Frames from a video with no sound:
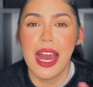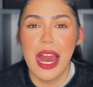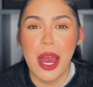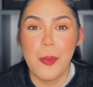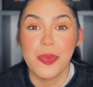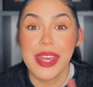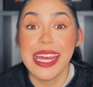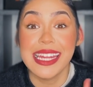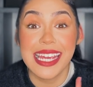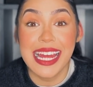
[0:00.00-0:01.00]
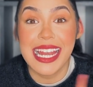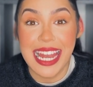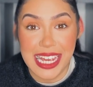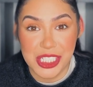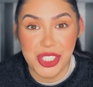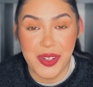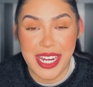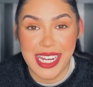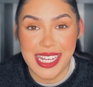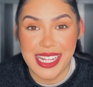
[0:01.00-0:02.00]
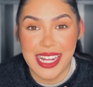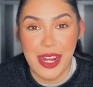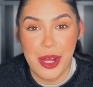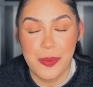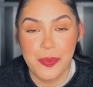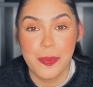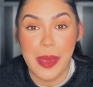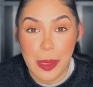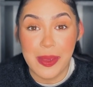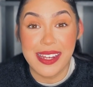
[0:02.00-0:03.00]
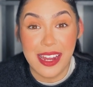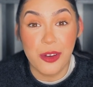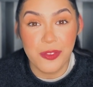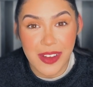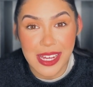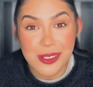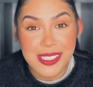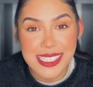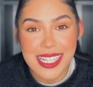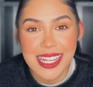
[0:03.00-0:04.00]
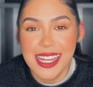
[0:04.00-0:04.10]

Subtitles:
the electric baby nail files,